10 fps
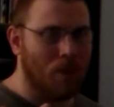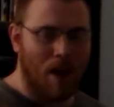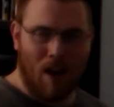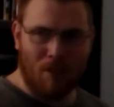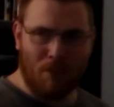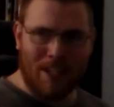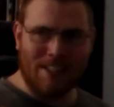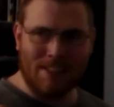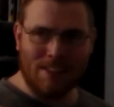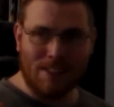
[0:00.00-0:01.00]

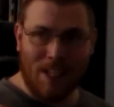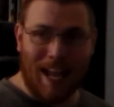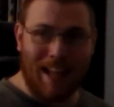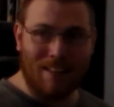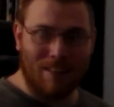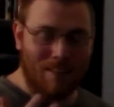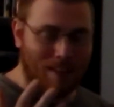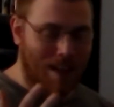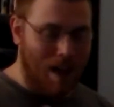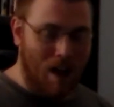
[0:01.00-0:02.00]
offense
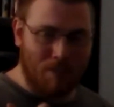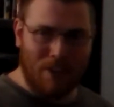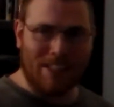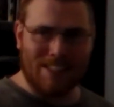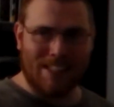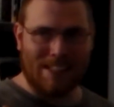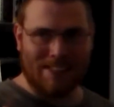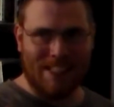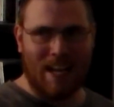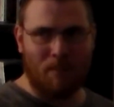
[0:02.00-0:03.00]
in a
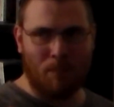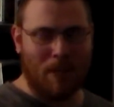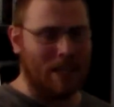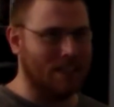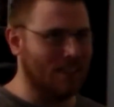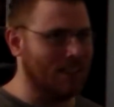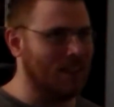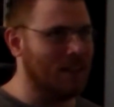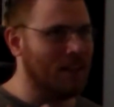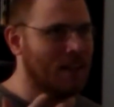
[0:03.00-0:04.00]
snap piece
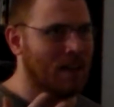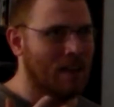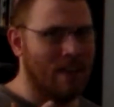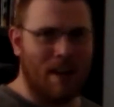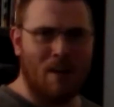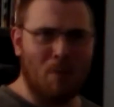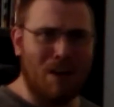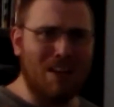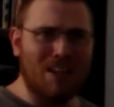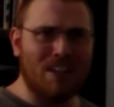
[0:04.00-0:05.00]
that I
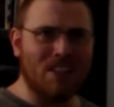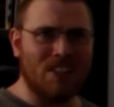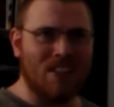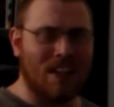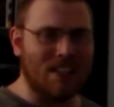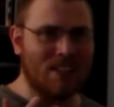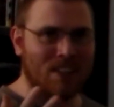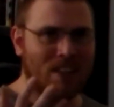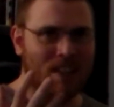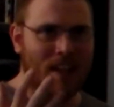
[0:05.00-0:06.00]
wanted to discuss
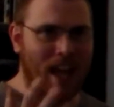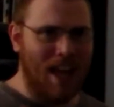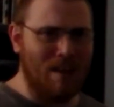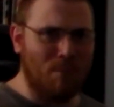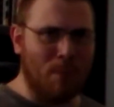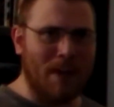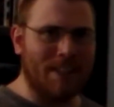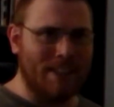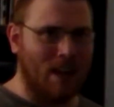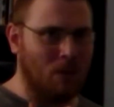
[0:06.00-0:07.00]
how to break
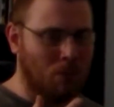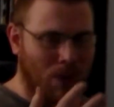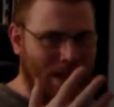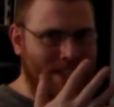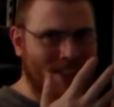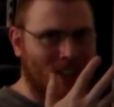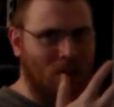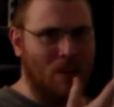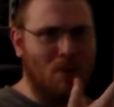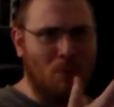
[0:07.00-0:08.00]
down plays in a
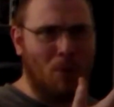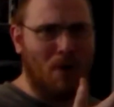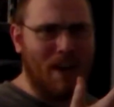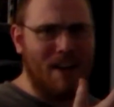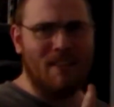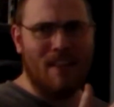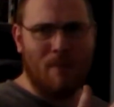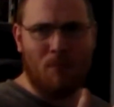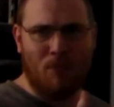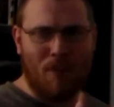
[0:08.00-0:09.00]
little more
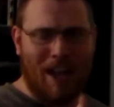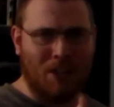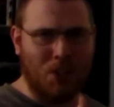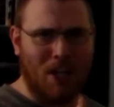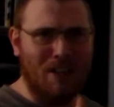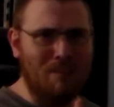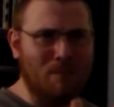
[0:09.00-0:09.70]
in-depth fashion.